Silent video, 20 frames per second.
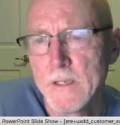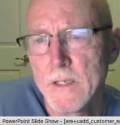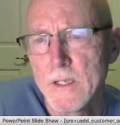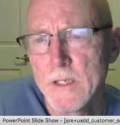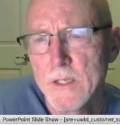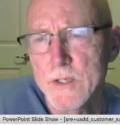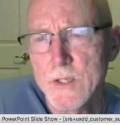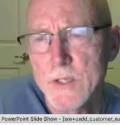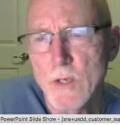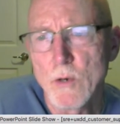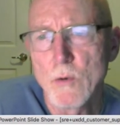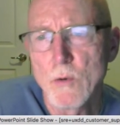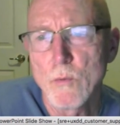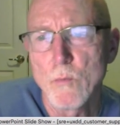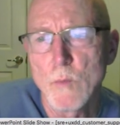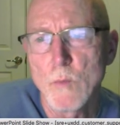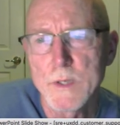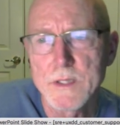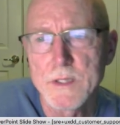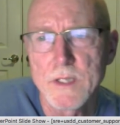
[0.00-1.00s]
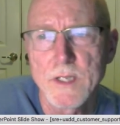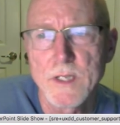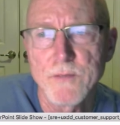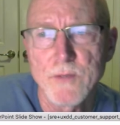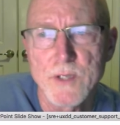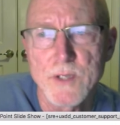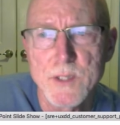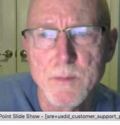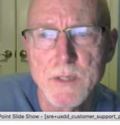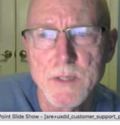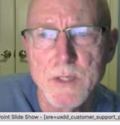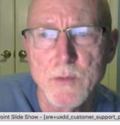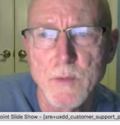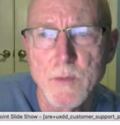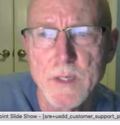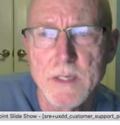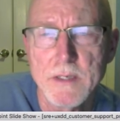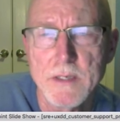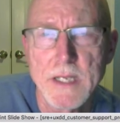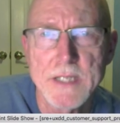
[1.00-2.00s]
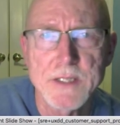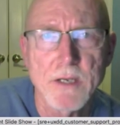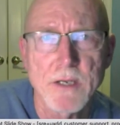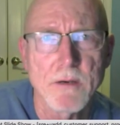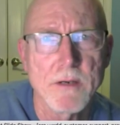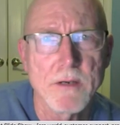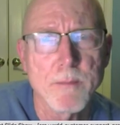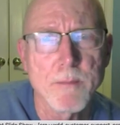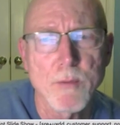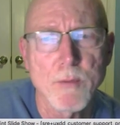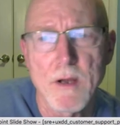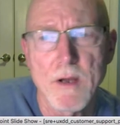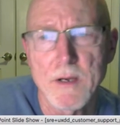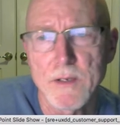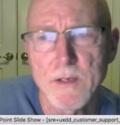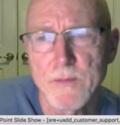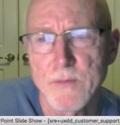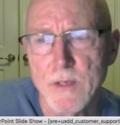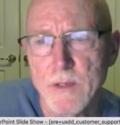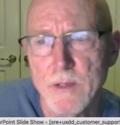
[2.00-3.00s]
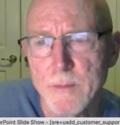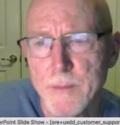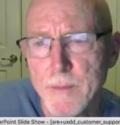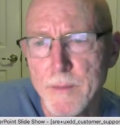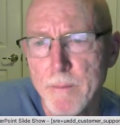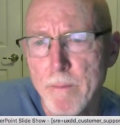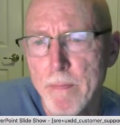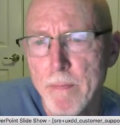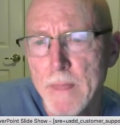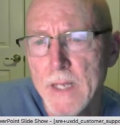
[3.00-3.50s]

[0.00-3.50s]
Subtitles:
So what's the difference between SRE and product development?